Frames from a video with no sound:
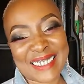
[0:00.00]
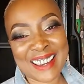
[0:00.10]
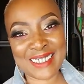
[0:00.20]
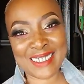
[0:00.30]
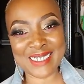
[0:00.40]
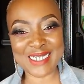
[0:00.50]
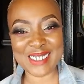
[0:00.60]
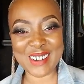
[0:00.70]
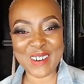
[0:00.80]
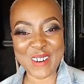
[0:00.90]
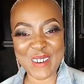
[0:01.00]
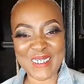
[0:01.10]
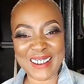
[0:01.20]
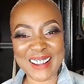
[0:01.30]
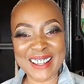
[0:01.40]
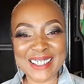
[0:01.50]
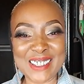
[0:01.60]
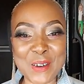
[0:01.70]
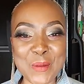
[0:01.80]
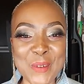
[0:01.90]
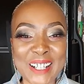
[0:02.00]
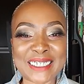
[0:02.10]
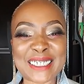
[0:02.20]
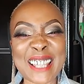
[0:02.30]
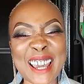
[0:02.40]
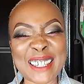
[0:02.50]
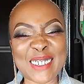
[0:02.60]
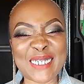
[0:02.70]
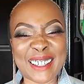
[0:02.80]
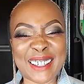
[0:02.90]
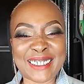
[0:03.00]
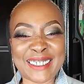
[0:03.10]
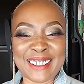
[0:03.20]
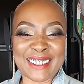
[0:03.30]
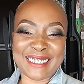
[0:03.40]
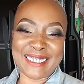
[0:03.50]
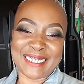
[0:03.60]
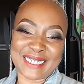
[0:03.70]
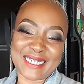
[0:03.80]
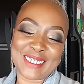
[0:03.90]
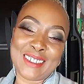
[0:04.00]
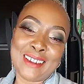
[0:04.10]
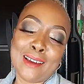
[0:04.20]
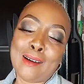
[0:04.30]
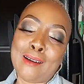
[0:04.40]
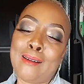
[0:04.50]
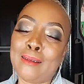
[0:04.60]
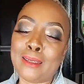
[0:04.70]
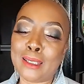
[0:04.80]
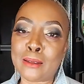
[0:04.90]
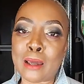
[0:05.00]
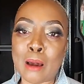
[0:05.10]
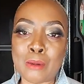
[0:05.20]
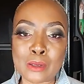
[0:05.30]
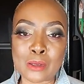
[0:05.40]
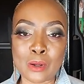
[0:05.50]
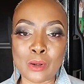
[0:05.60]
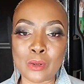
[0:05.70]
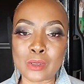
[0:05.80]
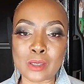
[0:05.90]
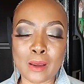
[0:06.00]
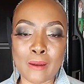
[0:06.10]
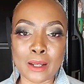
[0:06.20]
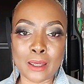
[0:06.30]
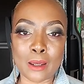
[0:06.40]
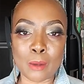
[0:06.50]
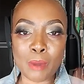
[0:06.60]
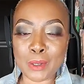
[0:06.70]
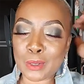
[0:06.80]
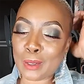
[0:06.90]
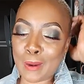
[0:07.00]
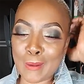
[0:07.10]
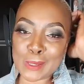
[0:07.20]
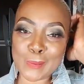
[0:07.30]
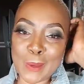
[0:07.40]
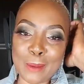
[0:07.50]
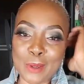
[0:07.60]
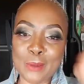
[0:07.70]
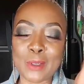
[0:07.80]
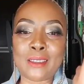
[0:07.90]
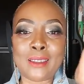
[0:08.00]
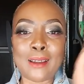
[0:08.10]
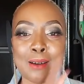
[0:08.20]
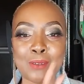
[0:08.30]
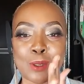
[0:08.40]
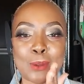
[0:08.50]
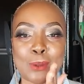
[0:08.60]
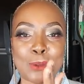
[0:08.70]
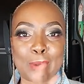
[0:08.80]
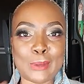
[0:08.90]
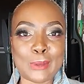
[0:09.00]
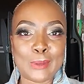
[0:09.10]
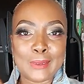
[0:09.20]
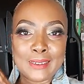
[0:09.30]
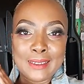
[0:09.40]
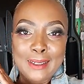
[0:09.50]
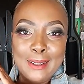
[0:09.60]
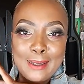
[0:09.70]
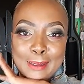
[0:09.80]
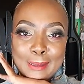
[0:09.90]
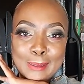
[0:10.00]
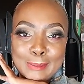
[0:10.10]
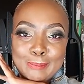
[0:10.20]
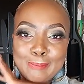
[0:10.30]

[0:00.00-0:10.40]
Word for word: Thank you so, so much. Thank you, Linda. Oh, Linda, I was so sorry to hear about your loss, baby. We love you. Um,